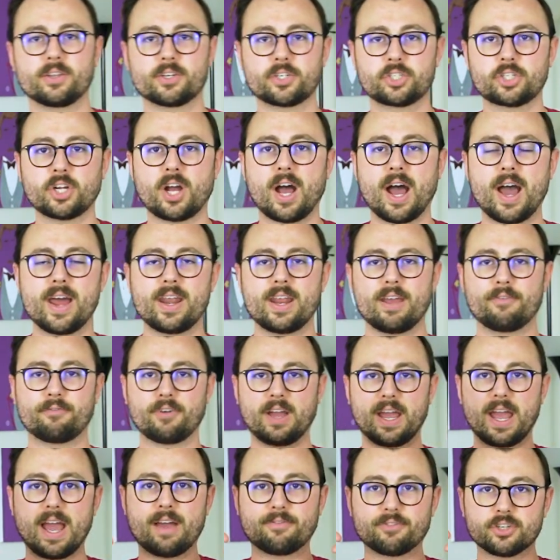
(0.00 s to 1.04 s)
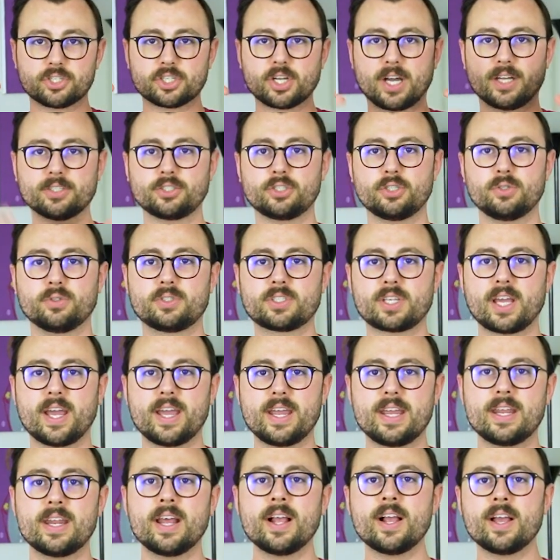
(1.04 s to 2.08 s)
the shot. If I have the shot too
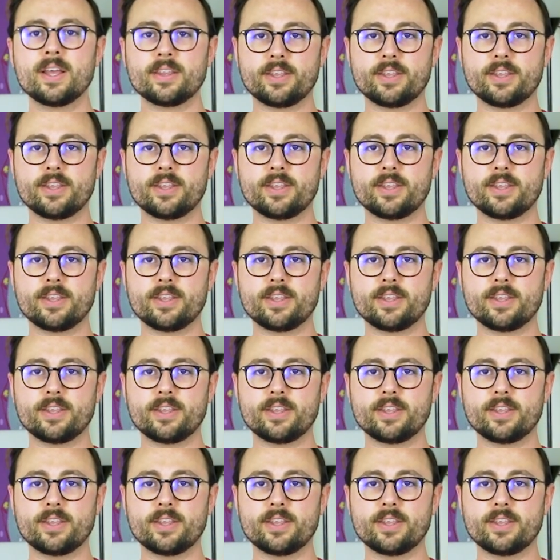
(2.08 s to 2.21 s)
tight,